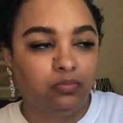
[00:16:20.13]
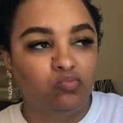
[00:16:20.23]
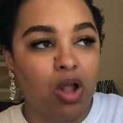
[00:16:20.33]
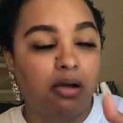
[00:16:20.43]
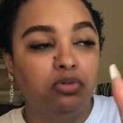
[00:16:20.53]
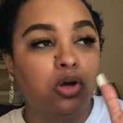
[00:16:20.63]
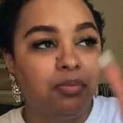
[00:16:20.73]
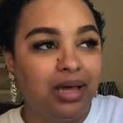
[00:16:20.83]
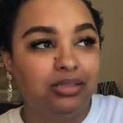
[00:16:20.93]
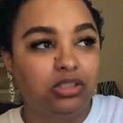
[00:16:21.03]
Now, if you go
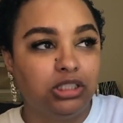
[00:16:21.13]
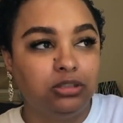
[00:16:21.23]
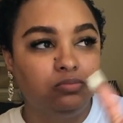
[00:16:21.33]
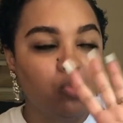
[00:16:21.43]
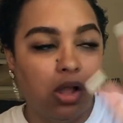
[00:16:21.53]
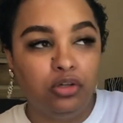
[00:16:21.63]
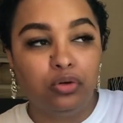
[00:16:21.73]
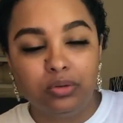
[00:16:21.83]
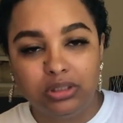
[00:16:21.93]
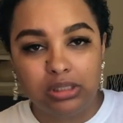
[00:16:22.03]
past there and you
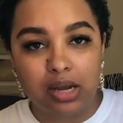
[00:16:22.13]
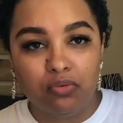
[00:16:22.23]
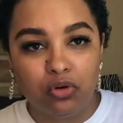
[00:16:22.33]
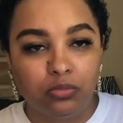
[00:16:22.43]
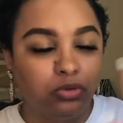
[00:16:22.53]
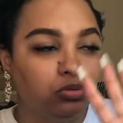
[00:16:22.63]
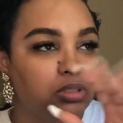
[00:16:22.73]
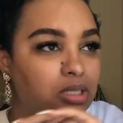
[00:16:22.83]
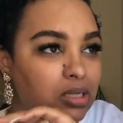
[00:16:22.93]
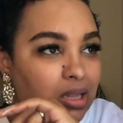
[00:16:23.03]
go into their room, which was
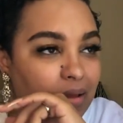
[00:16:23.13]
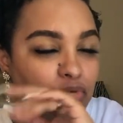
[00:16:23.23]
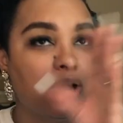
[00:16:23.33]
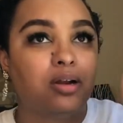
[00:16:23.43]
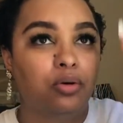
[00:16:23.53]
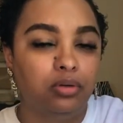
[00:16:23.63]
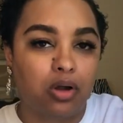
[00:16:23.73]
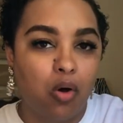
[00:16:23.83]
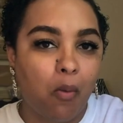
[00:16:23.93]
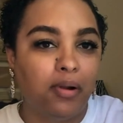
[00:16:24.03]
to the left, you got to go in the
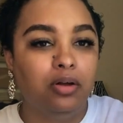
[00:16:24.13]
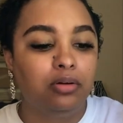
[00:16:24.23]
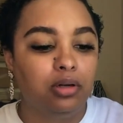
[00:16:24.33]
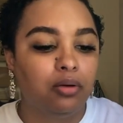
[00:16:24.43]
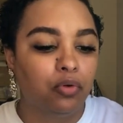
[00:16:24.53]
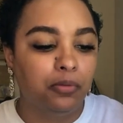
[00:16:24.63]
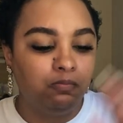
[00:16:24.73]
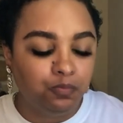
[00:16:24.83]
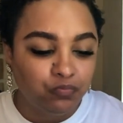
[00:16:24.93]
hallway and go to their room.